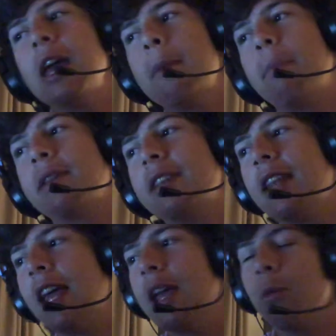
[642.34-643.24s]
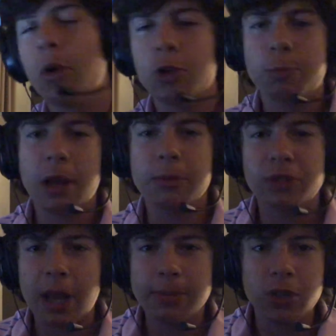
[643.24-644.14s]
But today, Woj
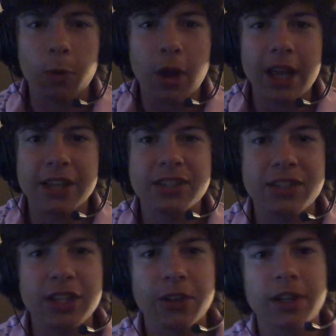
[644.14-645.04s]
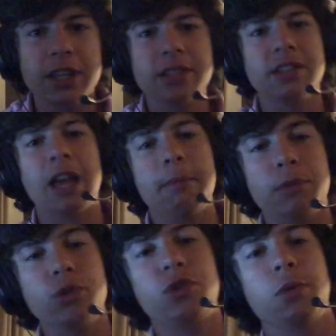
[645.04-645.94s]
drops Kawhi has serious, not
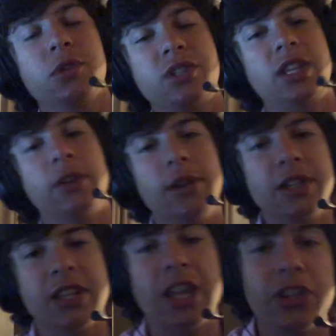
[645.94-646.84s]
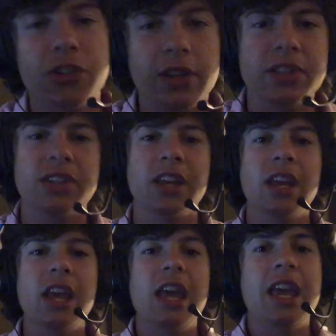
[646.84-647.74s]
mutual, serious interest
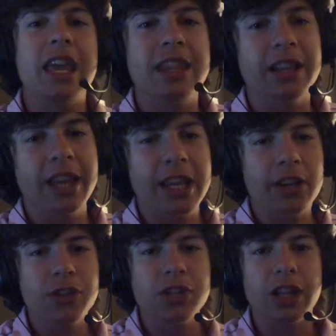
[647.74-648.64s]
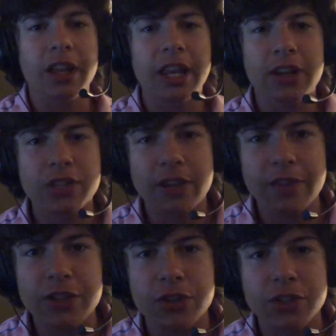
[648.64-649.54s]
in the Lakers, and the Lakers have
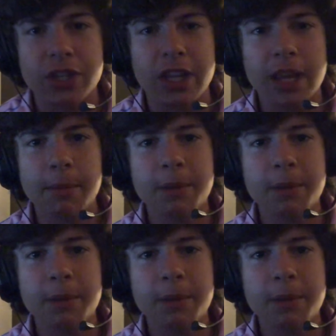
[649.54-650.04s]
interest in him.